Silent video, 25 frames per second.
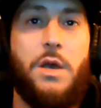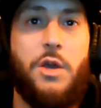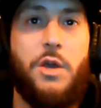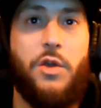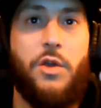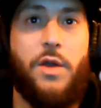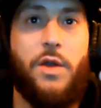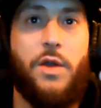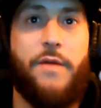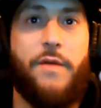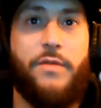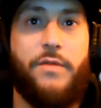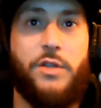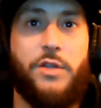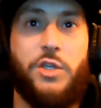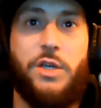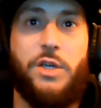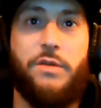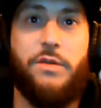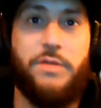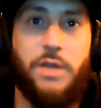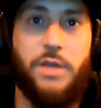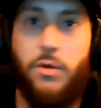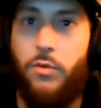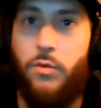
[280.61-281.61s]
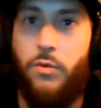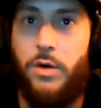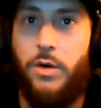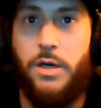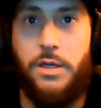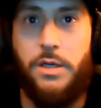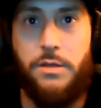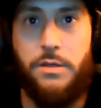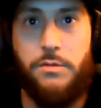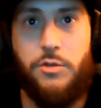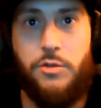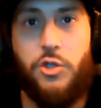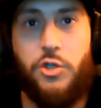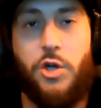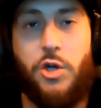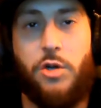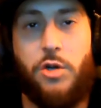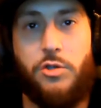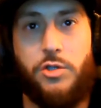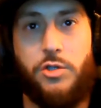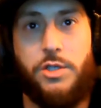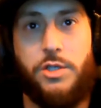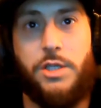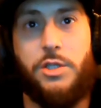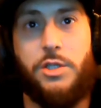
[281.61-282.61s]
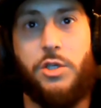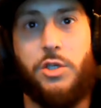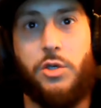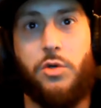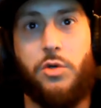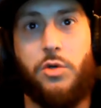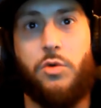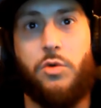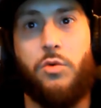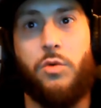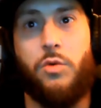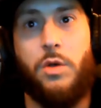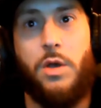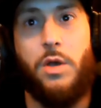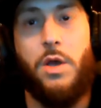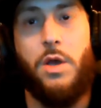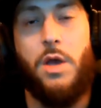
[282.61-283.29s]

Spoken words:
you have the Chiefs at 1, Chargers at 2,